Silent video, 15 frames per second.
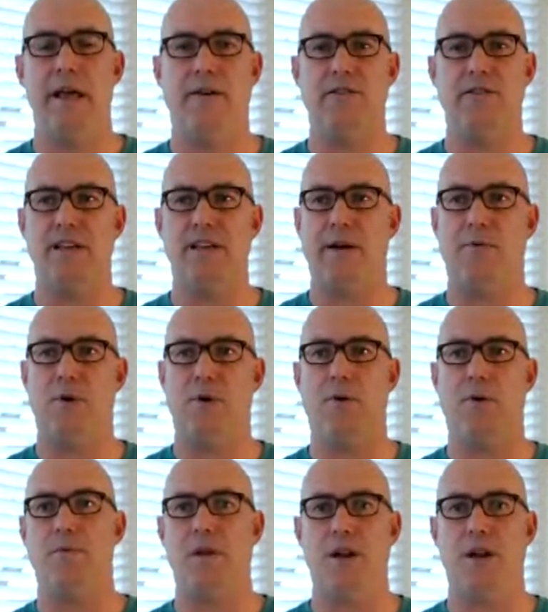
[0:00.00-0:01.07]
And I was like,
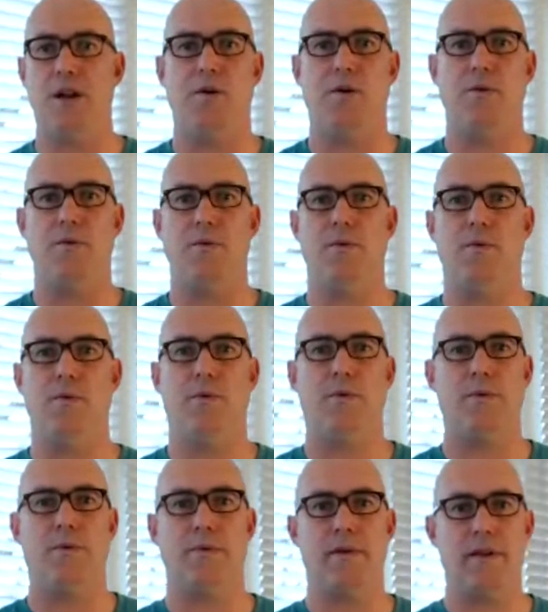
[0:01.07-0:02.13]
well, you know,
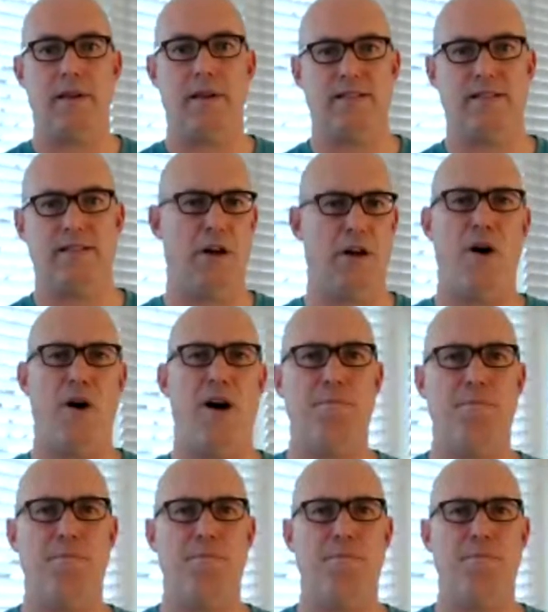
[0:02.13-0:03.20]
he said, oh,
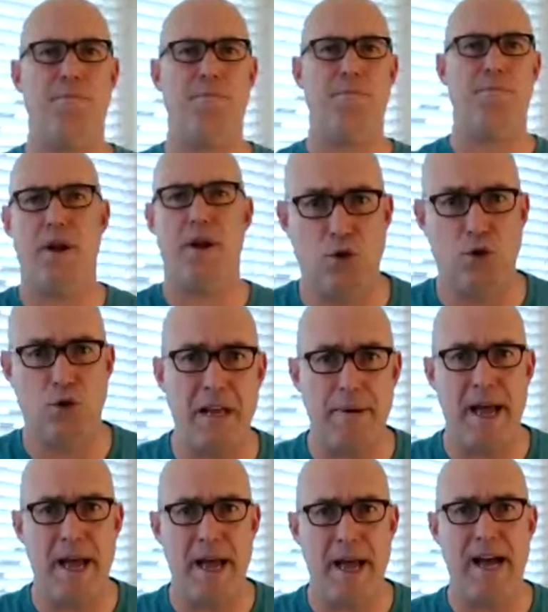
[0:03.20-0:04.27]
I put on like
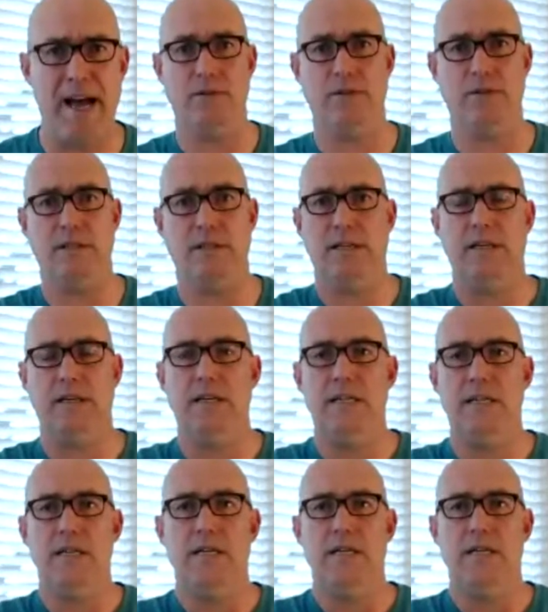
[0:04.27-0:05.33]
20 pounds.
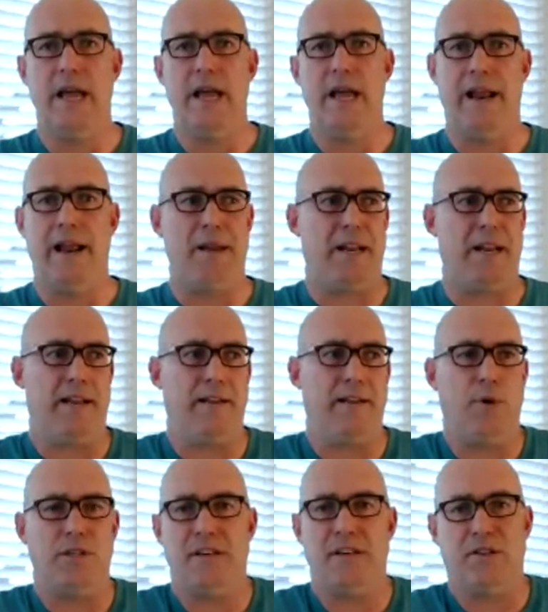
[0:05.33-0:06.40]
And I
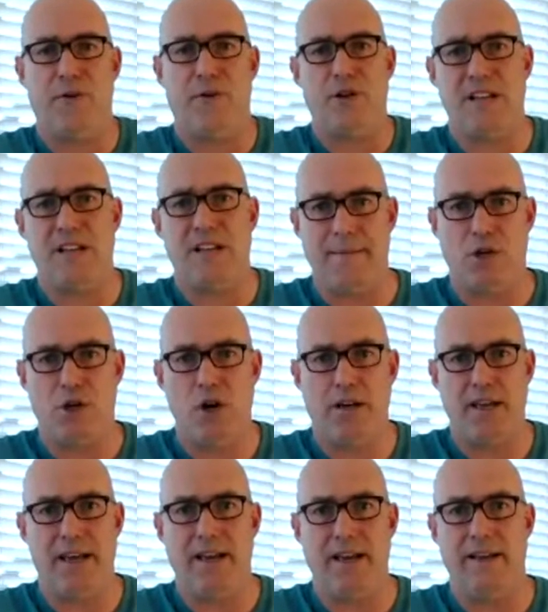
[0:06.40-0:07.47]
mean, it wasn't his first time
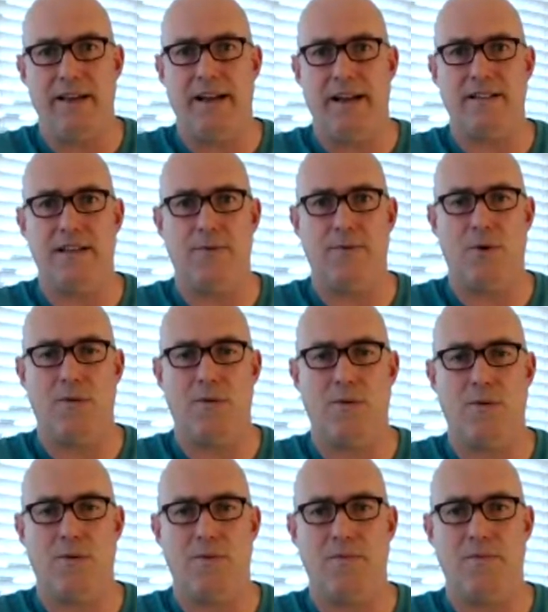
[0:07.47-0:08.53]
cooking. And I said,
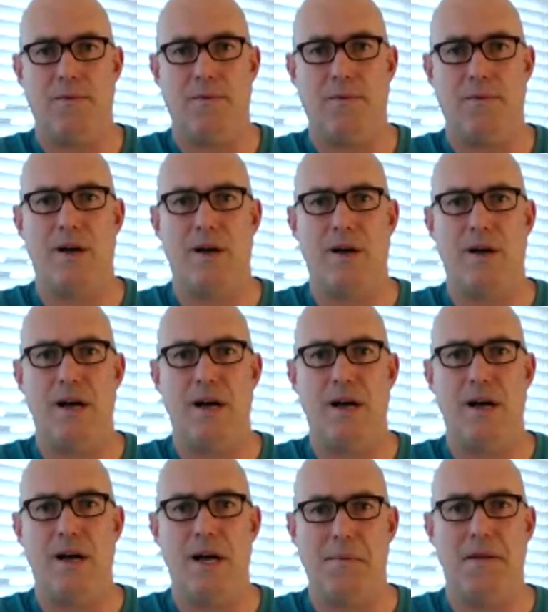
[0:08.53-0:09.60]
well, how
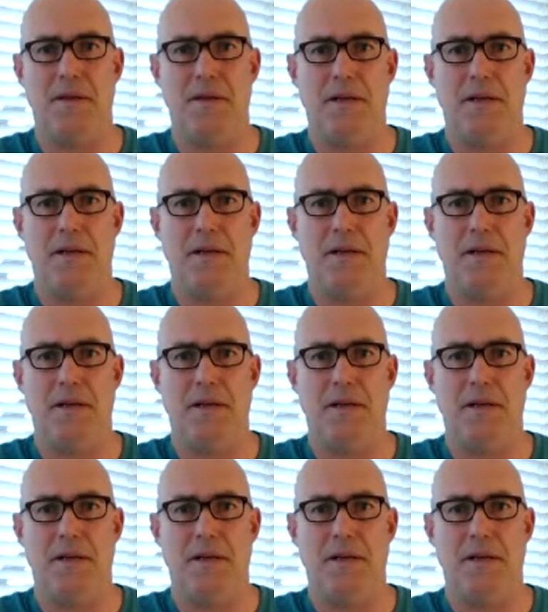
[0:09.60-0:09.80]
come?